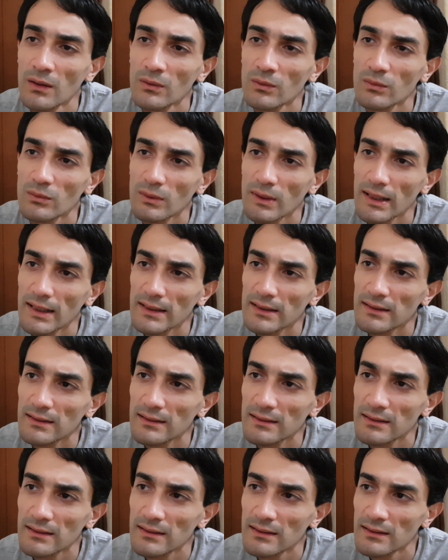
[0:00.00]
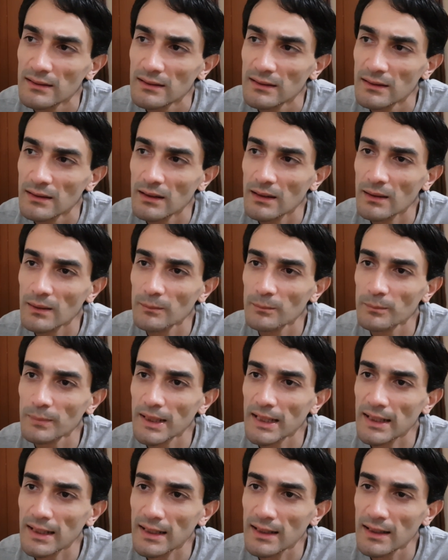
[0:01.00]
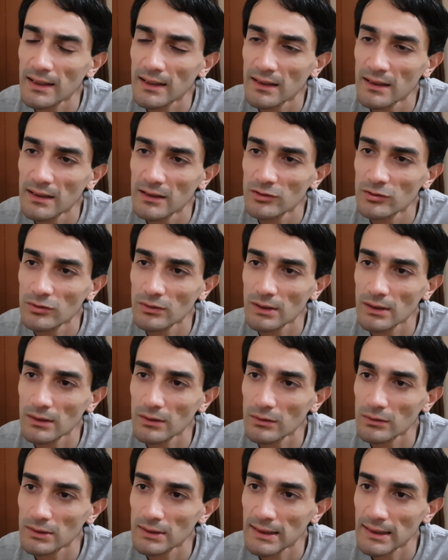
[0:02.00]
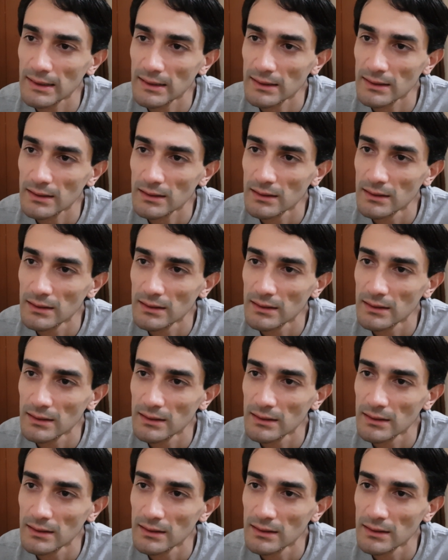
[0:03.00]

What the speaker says: went back to the hotel.